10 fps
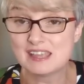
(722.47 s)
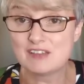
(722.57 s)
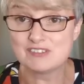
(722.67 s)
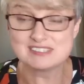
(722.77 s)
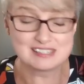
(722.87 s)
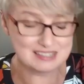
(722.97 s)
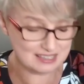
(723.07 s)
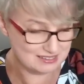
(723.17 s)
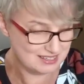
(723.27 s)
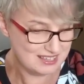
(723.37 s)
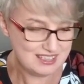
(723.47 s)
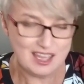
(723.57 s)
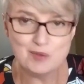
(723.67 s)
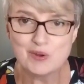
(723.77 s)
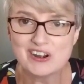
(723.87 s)
having said that,
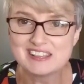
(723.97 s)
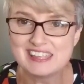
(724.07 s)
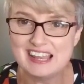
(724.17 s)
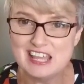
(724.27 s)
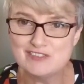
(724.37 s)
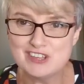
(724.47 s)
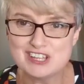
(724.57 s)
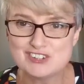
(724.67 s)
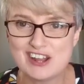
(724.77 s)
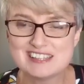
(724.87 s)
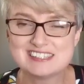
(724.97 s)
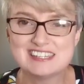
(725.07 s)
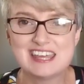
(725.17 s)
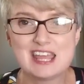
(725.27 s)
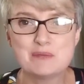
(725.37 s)
I'm wearing the Olivia dress
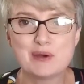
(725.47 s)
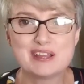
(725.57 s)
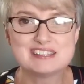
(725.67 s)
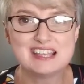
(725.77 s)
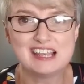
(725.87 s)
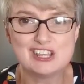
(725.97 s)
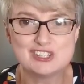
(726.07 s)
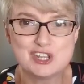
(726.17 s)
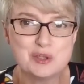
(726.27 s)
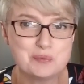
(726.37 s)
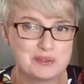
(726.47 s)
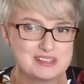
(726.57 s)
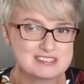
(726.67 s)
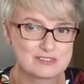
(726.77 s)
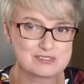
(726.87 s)
today by Atelier Jupe,
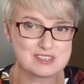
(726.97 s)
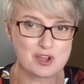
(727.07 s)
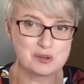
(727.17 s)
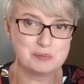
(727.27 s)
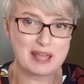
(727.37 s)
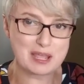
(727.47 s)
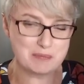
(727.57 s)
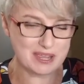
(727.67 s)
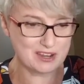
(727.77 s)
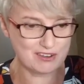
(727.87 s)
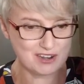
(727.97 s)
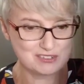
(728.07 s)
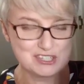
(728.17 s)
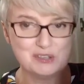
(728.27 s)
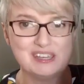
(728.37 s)
and it's obviously got a black
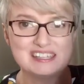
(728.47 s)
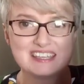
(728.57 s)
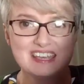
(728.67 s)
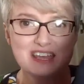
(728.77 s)
background to it.